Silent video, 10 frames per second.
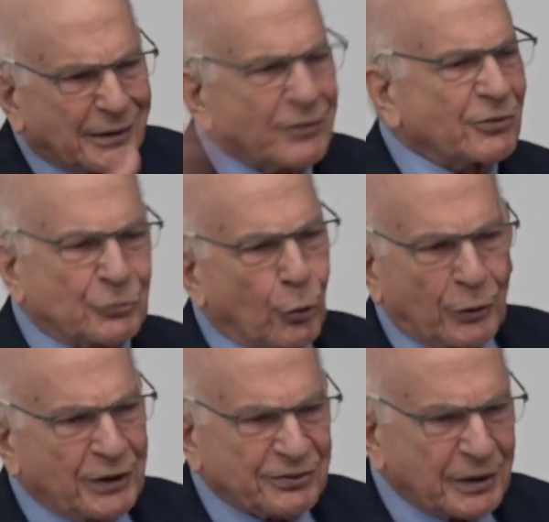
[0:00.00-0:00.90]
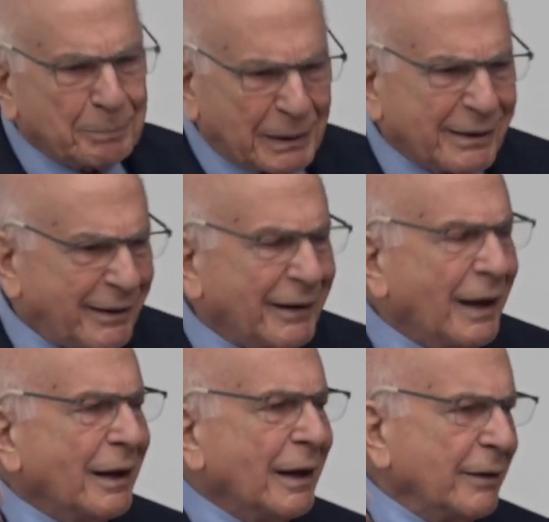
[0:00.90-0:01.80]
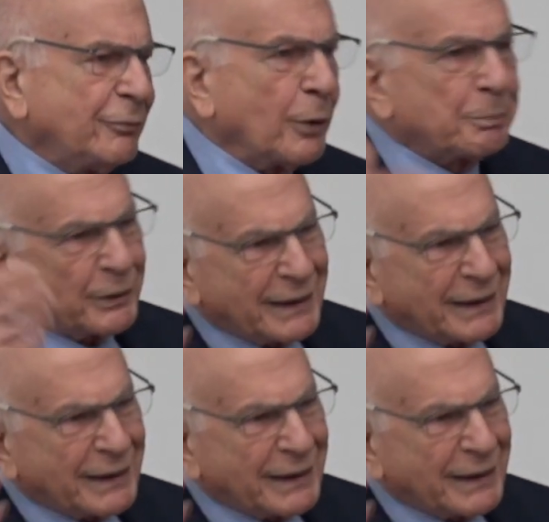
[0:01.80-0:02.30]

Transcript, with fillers: And the story is simply that if you're